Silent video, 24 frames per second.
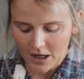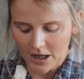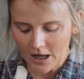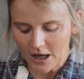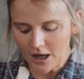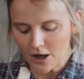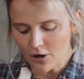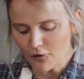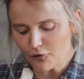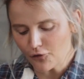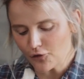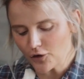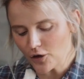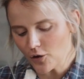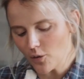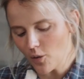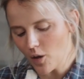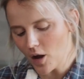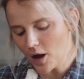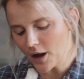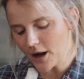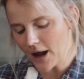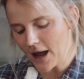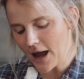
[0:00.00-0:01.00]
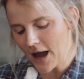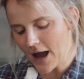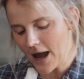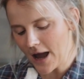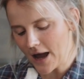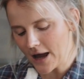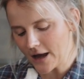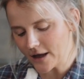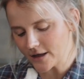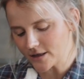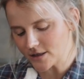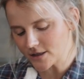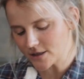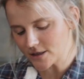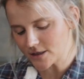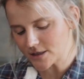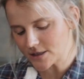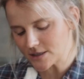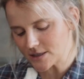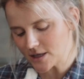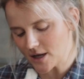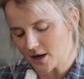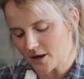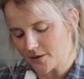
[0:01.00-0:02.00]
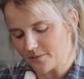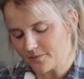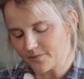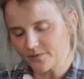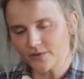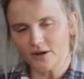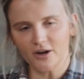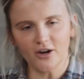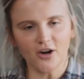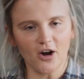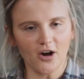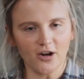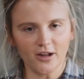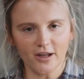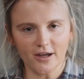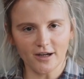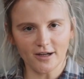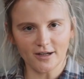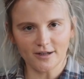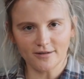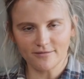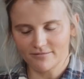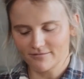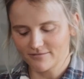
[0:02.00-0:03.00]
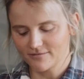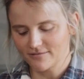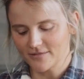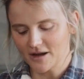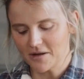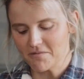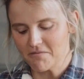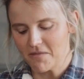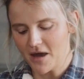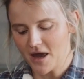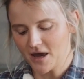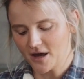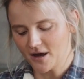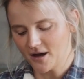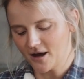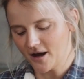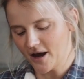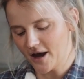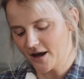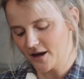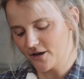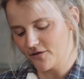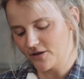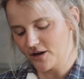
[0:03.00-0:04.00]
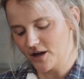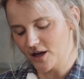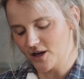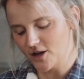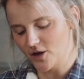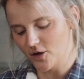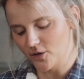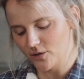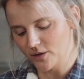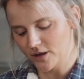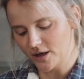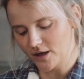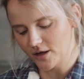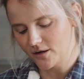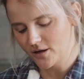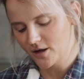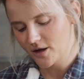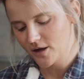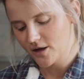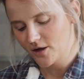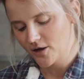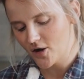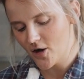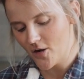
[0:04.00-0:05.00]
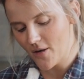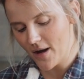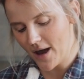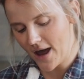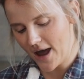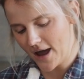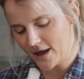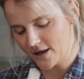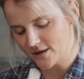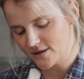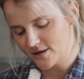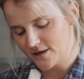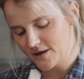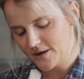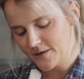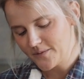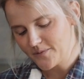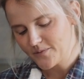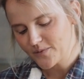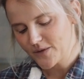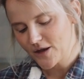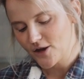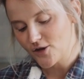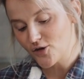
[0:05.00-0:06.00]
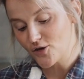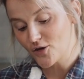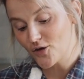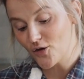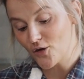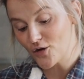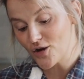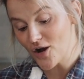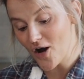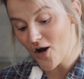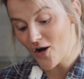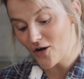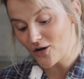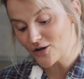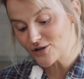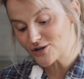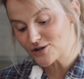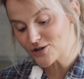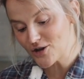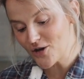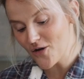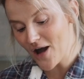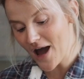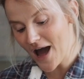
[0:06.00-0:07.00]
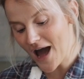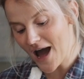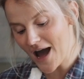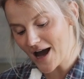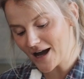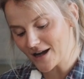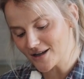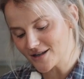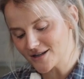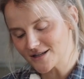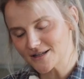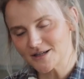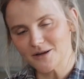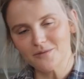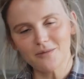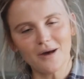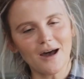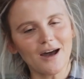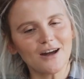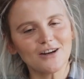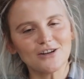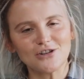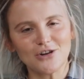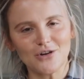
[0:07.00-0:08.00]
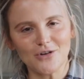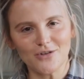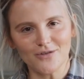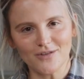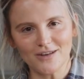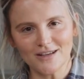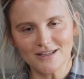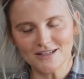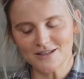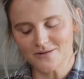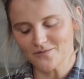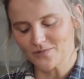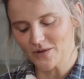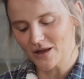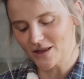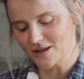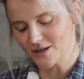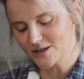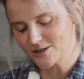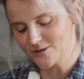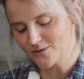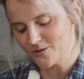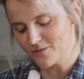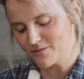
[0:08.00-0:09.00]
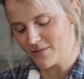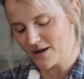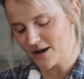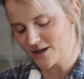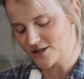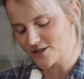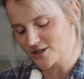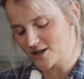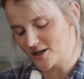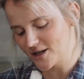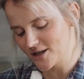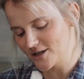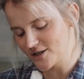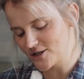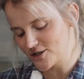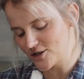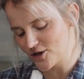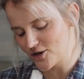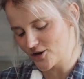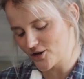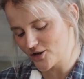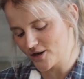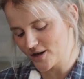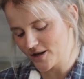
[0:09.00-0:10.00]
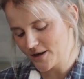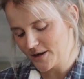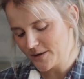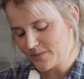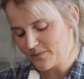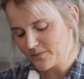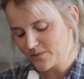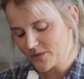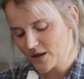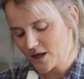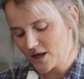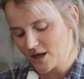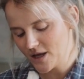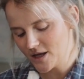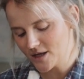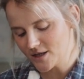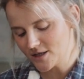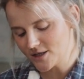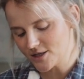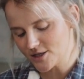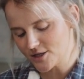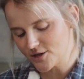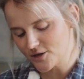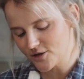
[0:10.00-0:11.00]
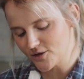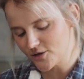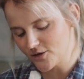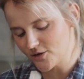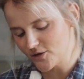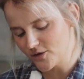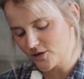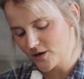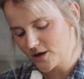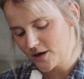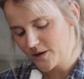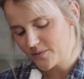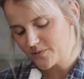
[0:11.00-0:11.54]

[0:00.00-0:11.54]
If you wanna add some garlic and make it kind of an aioli, go ahead. You could also add some anchovies, and this will magically turn into